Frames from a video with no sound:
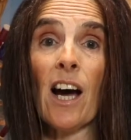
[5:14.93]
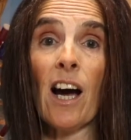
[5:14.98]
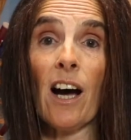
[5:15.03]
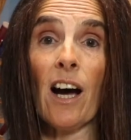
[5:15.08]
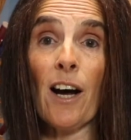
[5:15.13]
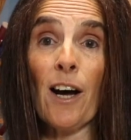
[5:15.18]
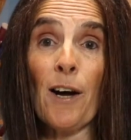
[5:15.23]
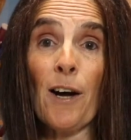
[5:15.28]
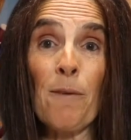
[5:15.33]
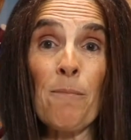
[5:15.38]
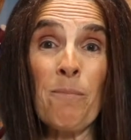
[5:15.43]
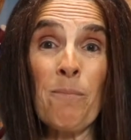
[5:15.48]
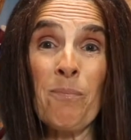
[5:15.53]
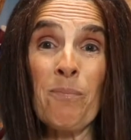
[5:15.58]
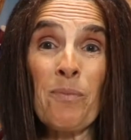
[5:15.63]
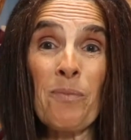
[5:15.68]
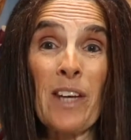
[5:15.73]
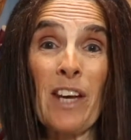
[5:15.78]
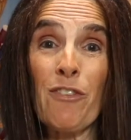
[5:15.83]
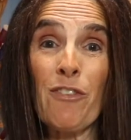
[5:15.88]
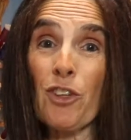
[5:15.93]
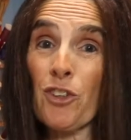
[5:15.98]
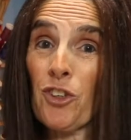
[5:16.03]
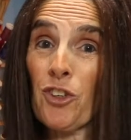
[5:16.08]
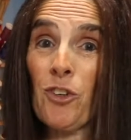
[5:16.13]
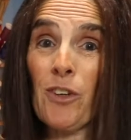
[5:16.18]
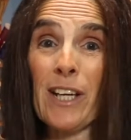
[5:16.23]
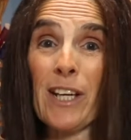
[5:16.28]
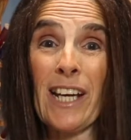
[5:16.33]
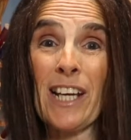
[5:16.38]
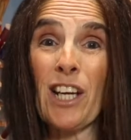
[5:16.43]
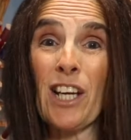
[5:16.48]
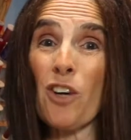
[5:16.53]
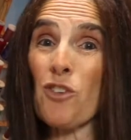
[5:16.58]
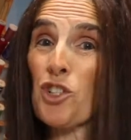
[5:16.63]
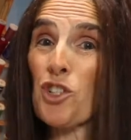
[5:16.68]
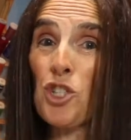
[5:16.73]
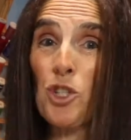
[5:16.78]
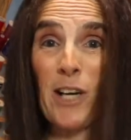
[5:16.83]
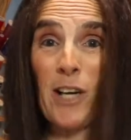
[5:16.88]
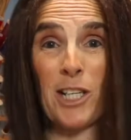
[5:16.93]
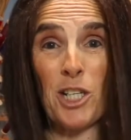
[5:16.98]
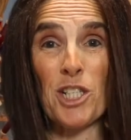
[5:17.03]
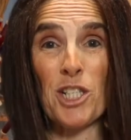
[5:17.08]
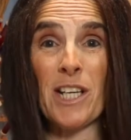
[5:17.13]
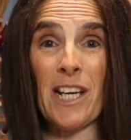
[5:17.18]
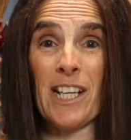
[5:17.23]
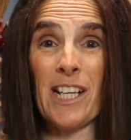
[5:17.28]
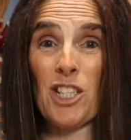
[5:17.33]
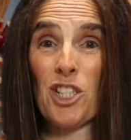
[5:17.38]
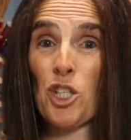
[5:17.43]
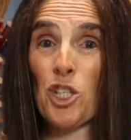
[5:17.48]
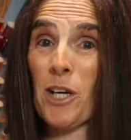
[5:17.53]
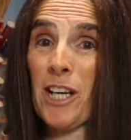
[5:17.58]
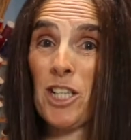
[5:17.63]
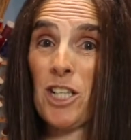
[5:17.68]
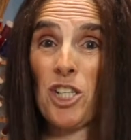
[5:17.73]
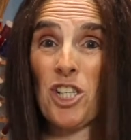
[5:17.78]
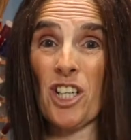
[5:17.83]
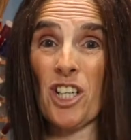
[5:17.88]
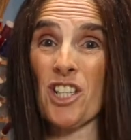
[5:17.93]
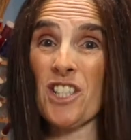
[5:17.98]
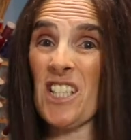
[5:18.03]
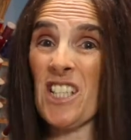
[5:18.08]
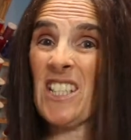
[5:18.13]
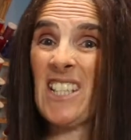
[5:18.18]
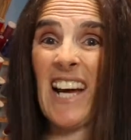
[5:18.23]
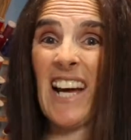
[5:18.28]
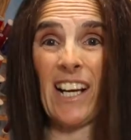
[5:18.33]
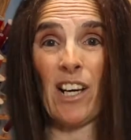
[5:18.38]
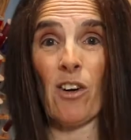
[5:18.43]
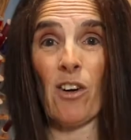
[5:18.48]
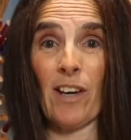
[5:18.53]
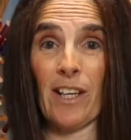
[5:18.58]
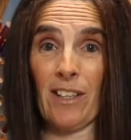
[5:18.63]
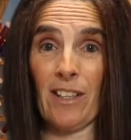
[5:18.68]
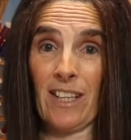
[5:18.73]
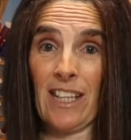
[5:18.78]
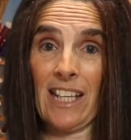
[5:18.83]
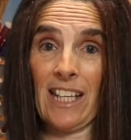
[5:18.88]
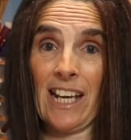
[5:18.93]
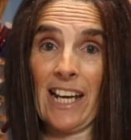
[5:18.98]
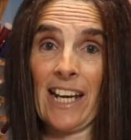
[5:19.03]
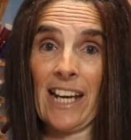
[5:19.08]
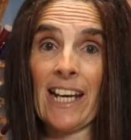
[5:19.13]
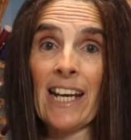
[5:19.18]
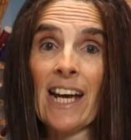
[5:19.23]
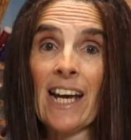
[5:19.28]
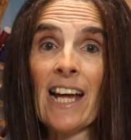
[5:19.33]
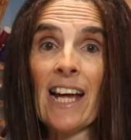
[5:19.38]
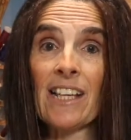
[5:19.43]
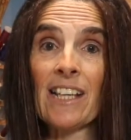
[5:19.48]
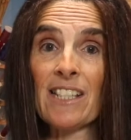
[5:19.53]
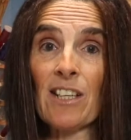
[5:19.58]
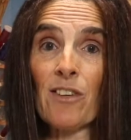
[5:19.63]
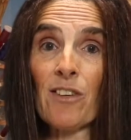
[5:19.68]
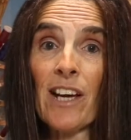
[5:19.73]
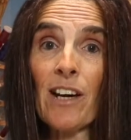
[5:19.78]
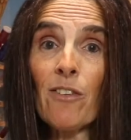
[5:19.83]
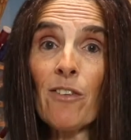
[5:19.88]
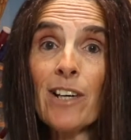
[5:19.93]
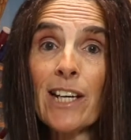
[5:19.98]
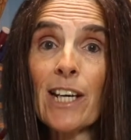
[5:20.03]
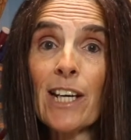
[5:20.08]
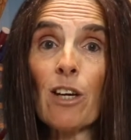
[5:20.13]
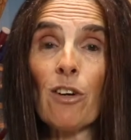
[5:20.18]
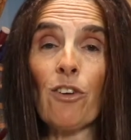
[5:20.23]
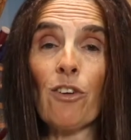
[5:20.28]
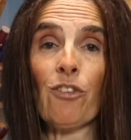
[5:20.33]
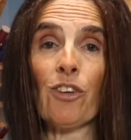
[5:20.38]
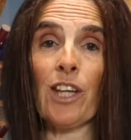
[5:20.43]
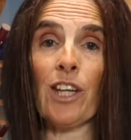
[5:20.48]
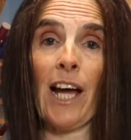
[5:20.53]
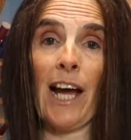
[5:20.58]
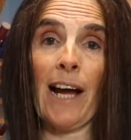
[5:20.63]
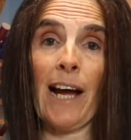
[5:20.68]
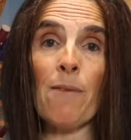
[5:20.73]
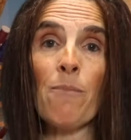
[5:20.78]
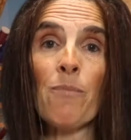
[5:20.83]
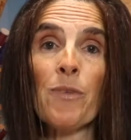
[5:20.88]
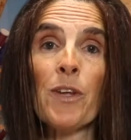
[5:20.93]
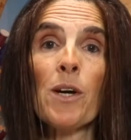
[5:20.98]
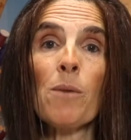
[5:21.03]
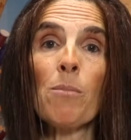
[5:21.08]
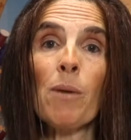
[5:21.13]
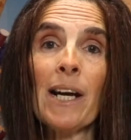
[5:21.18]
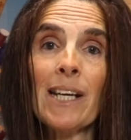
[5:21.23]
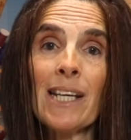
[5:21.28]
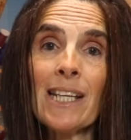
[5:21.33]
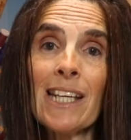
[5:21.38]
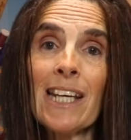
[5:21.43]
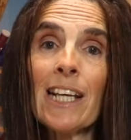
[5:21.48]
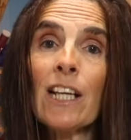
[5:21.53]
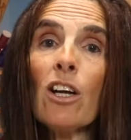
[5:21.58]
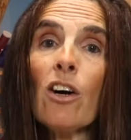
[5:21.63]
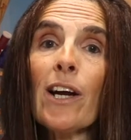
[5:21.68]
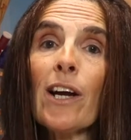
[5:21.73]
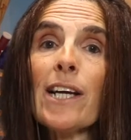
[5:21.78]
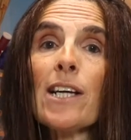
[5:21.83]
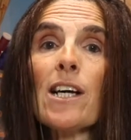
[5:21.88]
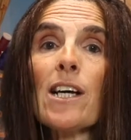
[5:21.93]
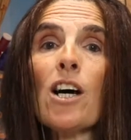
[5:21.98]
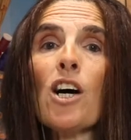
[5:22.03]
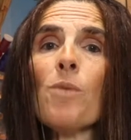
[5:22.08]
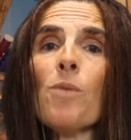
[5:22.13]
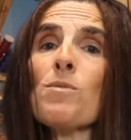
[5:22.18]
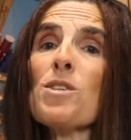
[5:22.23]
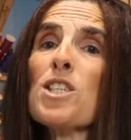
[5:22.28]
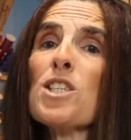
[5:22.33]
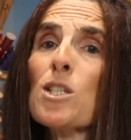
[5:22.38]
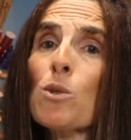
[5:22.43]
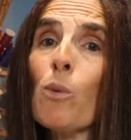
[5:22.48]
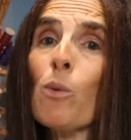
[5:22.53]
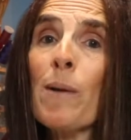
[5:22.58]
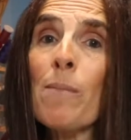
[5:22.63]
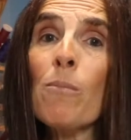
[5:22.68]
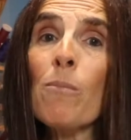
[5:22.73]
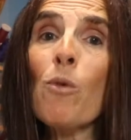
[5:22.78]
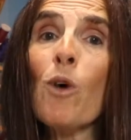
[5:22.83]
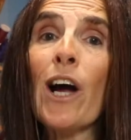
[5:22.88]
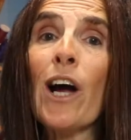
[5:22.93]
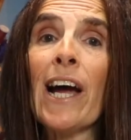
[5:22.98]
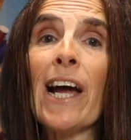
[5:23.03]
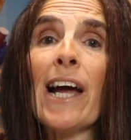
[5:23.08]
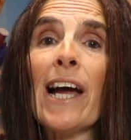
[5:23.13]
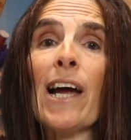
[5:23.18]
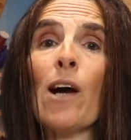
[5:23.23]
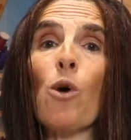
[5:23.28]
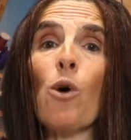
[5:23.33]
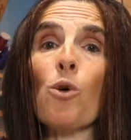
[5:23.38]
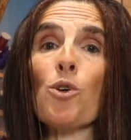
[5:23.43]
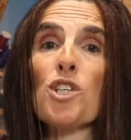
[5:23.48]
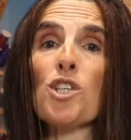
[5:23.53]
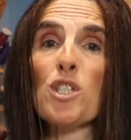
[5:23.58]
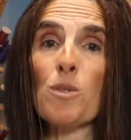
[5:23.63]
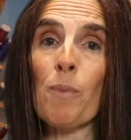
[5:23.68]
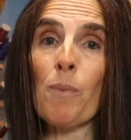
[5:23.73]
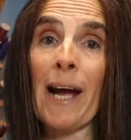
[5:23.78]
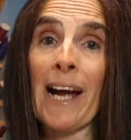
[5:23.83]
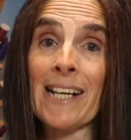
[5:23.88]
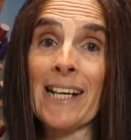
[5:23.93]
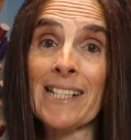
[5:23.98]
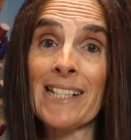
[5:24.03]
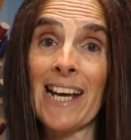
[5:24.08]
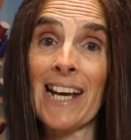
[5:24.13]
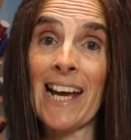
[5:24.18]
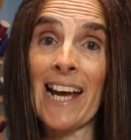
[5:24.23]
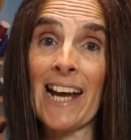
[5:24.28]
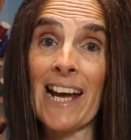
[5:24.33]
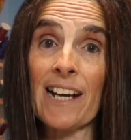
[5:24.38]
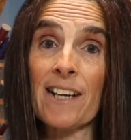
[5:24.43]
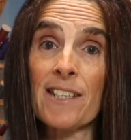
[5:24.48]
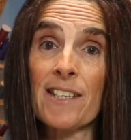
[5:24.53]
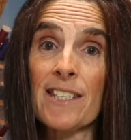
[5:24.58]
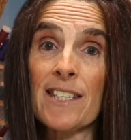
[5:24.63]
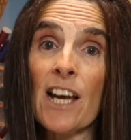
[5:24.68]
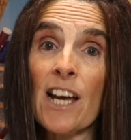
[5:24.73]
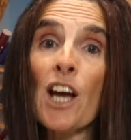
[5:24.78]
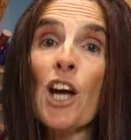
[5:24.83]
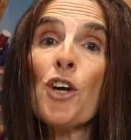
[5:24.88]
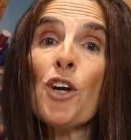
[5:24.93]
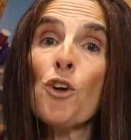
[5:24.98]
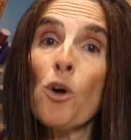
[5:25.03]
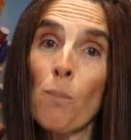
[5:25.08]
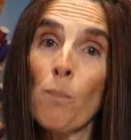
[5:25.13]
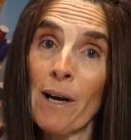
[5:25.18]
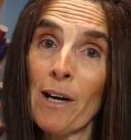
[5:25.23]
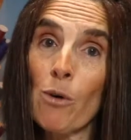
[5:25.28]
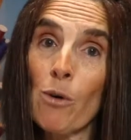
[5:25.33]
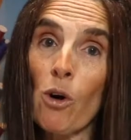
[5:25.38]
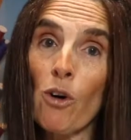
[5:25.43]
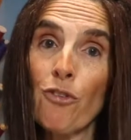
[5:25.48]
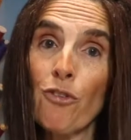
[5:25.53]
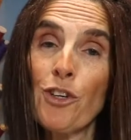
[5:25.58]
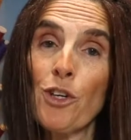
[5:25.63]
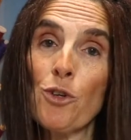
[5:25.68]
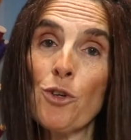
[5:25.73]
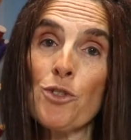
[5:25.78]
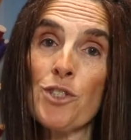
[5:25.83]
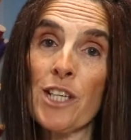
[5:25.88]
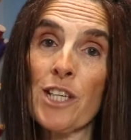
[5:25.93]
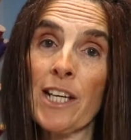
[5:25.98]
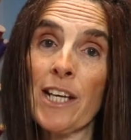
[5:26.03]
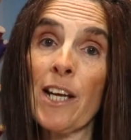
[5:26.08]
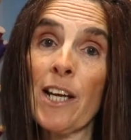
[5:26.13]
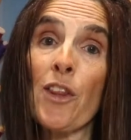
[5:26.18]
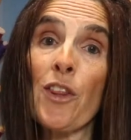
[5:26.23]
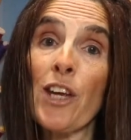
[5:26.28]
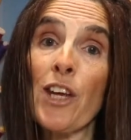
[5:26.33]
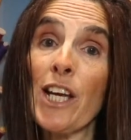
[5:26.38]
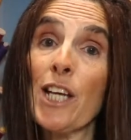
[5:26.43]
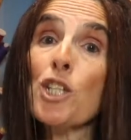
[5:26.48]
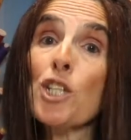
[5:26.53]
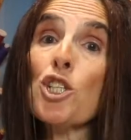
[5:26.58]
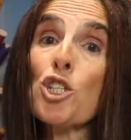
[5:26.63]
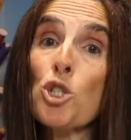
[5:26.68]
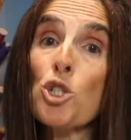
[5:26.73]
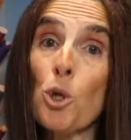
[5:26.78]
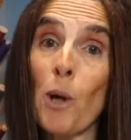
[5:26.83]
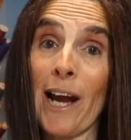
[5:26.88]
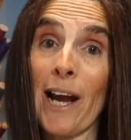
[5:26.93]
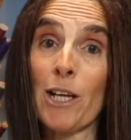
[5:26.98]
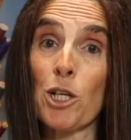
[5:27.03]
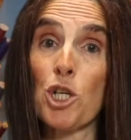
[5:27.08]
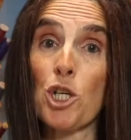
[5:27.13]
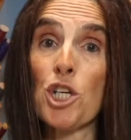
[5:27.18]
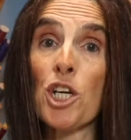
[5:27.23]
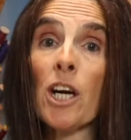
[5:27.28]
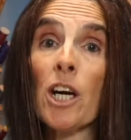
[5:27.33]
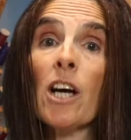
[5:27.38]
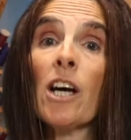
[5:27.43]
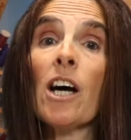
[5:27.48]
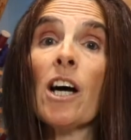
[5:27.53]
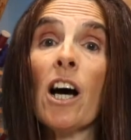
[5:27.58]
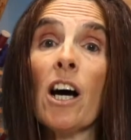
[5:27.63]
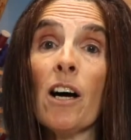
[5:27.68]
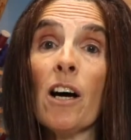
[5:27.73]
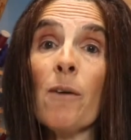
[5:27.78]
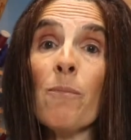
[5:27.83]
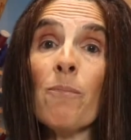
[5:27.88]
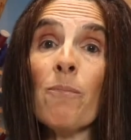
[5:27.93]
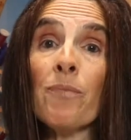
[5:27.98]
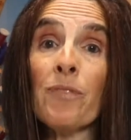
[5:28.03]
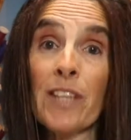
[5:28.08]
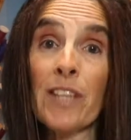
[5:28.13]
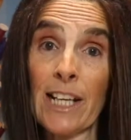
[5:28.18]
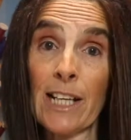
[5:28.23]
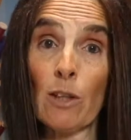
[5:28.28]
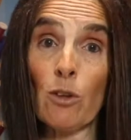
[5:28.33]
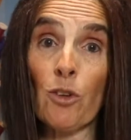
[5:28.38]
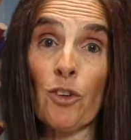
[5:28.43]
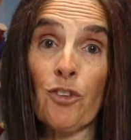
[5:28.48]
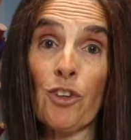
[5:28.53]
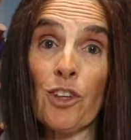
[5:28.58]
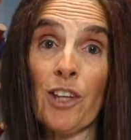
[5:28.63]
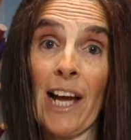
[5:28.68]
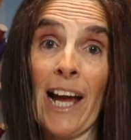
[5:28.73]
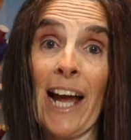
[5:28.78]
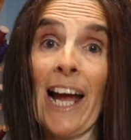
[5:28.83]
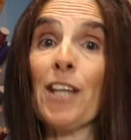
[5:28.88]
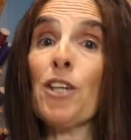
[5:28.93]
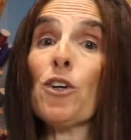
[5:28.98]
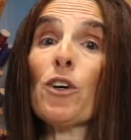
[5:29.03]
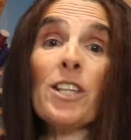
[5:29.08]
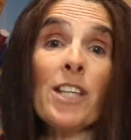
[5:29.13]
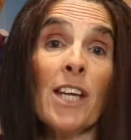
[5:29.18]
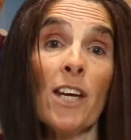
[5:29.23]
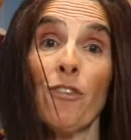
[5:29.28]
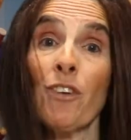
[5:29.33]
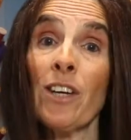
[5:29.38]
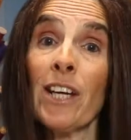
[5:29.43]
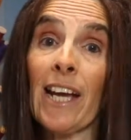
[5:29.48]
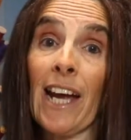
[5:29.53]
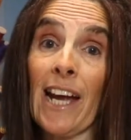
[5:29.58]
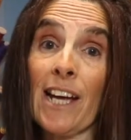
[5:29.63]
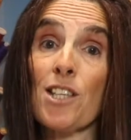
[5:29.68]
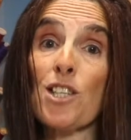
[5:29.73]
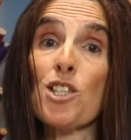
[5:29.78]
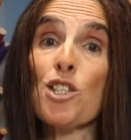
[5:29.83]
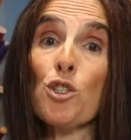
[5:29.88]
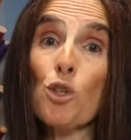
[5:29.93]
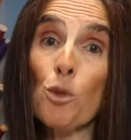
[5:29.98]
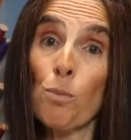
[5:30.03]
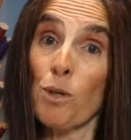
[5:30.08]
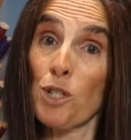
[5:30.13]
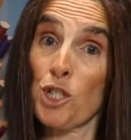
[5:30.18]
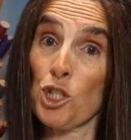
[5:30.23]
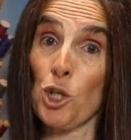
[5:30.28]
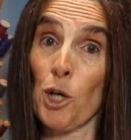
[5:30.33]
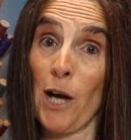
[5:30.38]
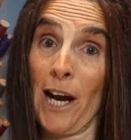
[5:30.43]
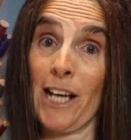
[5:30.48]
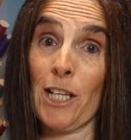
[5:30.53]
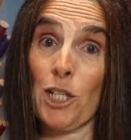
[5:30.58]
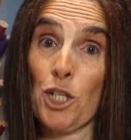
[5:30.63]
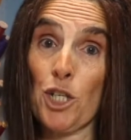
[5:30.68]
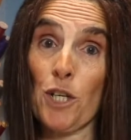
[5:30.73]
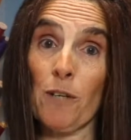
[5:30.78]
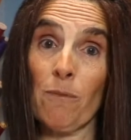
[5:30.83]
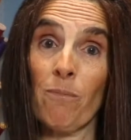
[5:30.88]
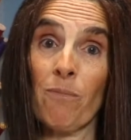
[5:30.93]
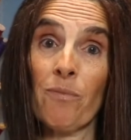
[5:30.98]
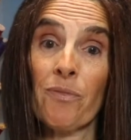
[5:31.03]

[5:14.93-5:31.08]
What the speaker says: If you're doing, you know, stretch knits, stretch jerseys, that kind of thing. So they're really good for that. But anything like swimwear or spandex, you're better off using the stretch needles for that. And you can even get super stretch.